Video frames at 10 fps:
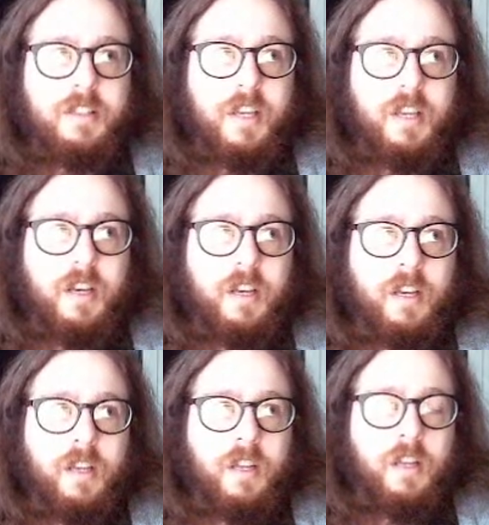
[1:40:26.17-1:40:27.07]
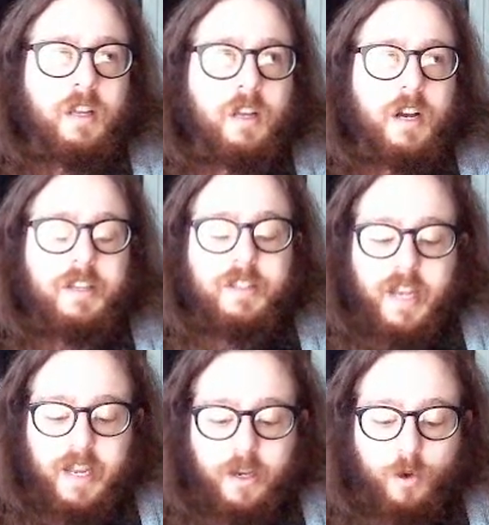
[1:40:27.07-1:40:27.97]
like a
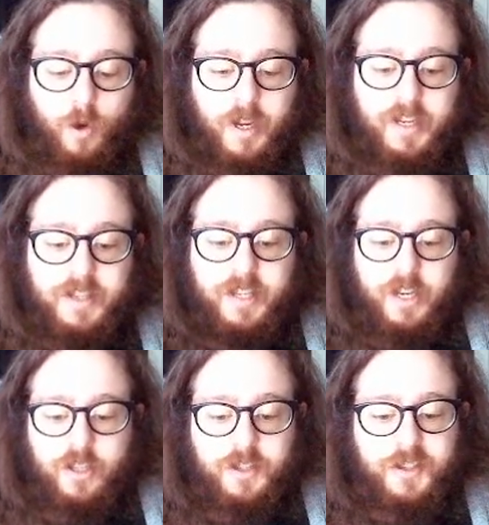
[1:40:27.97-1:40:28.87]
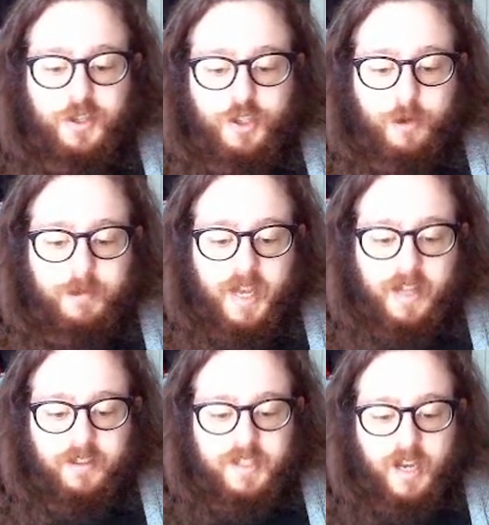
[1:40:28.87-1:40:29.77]
data organization system that
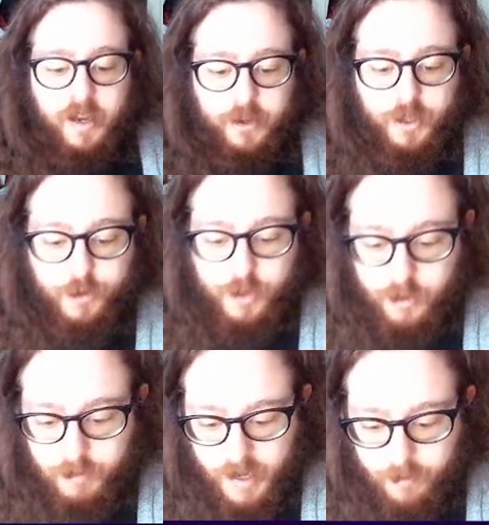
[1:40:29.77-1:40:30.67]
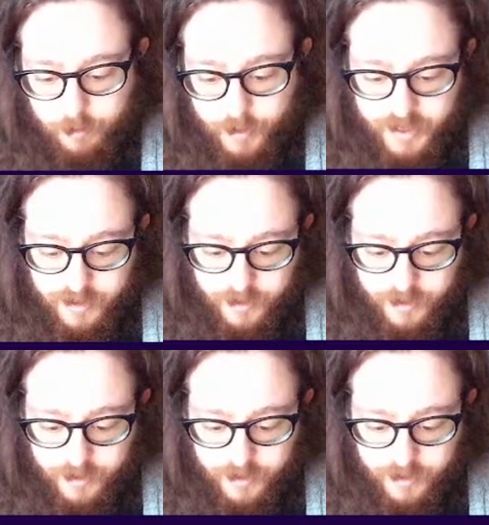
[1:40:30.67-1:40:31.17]
this guy on YouTube came up with.